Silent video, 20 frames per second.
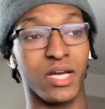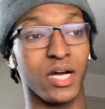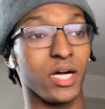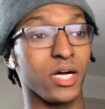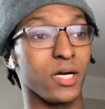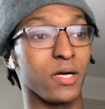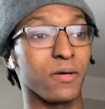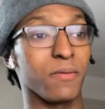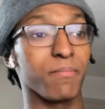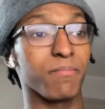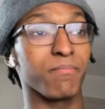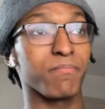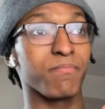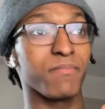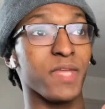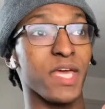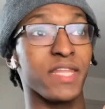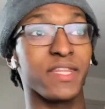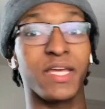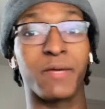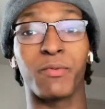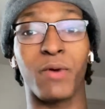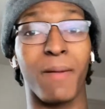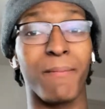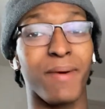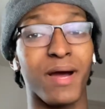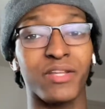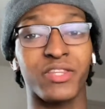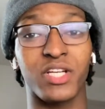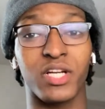And they were
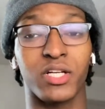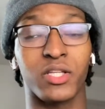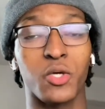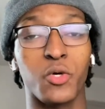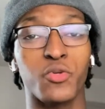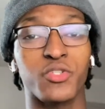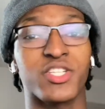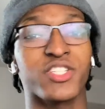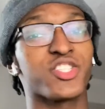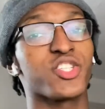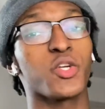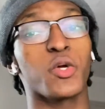about to close because,